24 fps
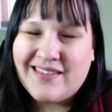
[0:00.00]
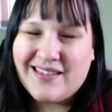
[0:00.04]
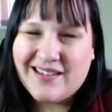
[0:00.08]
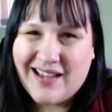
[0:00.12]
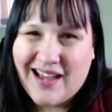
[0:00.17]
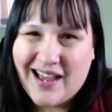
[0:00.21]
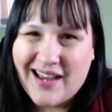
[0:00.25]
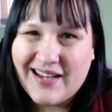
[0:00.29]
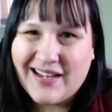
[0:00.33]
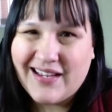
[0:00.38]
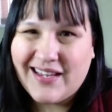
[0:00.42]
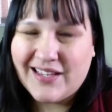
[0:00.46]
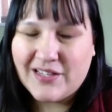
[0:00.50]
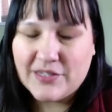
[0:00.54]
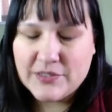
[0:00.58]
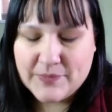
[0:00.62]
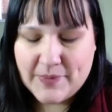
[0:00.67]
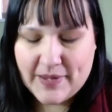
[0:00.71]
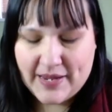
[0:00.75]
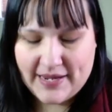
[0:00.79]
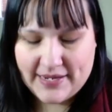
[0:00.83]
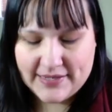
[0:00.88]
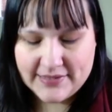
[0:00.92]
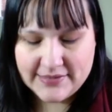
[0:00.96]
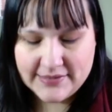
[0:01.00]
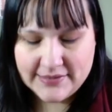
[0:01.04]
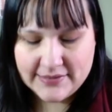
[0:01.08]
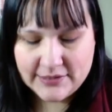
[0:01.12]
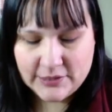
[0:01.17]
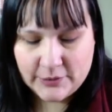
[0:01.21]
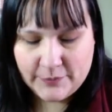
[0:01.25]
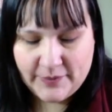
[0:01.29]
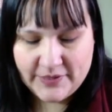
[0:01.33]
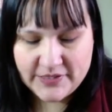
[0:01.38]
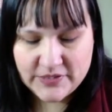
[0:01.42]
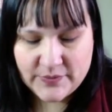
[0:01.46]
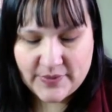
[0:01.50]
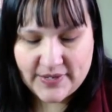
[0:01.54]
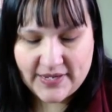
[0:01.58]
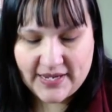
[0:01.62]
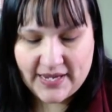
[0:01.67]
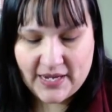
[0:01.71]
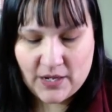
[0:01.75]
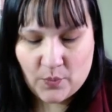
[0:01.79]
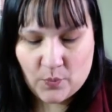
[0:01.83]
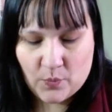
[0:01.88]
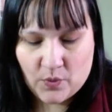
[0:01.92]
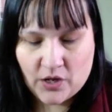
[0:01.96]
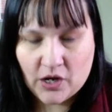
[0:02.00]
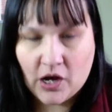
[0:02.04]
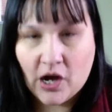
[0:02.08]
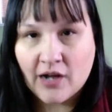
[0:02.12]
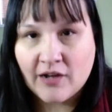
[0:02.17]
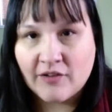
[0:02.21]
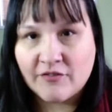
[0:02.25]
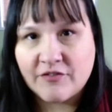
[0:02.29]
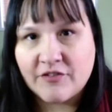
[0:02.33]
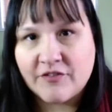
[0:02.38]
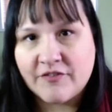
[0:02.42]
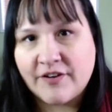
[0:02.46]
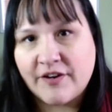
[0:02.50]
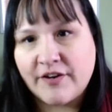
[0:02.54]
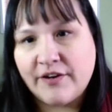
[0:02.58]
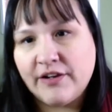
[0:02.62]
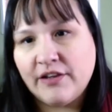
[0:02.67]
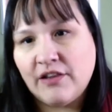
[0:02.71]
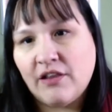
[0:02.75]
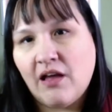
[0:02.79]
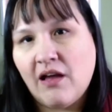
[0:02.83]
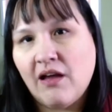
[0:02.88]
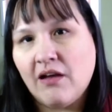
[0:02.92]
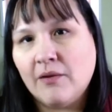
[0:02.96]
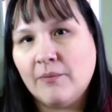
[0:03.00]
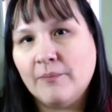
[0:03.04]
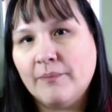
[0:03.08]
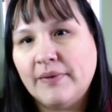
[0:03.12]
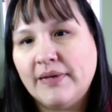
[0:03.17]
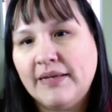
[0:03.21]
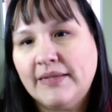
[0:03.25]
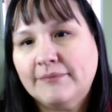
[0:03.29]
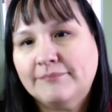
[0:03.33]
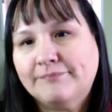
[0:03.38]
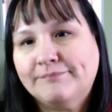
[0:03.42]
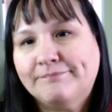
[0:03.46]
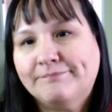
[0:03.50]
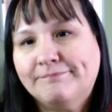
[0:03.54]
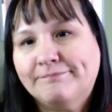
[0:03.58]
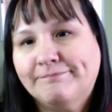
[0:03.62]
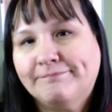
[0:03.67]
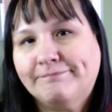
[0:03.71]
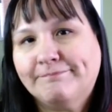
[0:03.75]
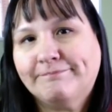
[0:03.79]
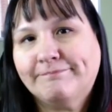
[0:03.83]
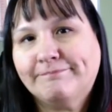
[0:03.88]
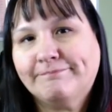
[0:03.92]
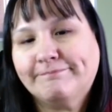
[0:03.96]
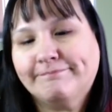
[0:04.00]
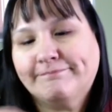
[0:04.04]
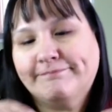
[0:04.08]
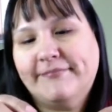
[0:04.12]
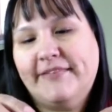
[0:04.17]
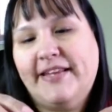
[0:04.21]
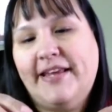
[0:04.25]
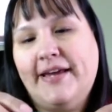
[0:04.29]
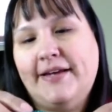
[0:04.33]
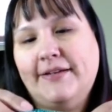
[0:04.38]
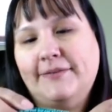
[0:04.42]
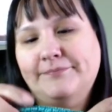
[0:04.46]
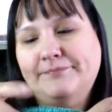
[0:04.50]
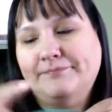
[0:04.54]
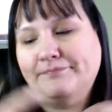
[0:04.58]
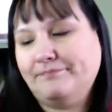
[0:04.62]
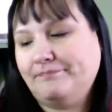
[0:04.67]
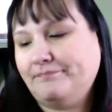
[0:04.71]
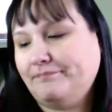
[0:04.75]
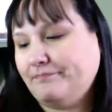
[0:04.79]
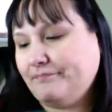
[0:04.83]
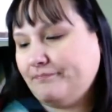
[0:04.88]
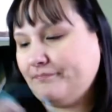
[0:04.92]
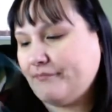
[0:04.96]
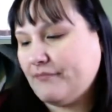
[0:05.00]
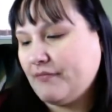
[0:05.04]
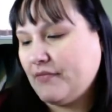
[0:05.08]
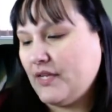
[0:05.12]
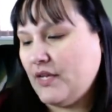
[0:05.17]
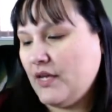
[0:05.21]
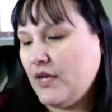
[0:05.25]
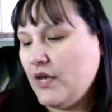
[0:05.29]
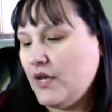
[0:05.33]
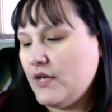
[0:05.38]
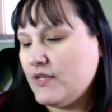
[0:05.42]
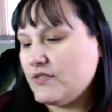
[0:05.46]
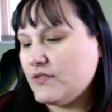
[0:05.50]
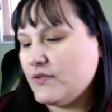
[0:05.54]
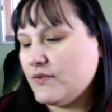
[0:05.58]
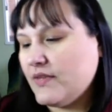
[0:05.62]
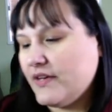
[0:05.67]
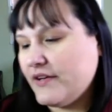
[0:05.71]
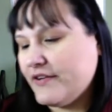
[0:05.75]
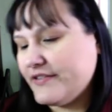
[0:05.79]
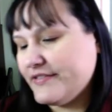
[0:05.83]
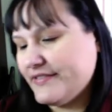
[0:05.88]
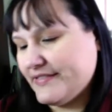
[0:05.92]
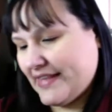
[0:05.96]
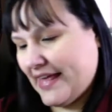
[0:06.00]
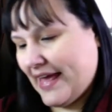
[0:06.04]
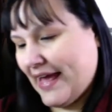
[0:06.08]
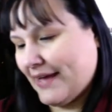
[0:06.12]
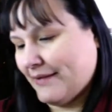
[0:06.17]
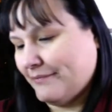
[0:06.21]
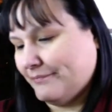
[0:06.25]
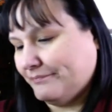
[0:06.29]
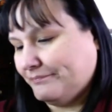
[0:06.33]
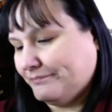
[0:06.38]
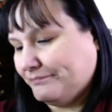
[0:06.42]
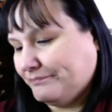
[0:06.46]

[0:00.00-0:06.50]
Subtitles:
kind of kills my hands a little bit, so I can't work on it for very long, but yeah. So there's that.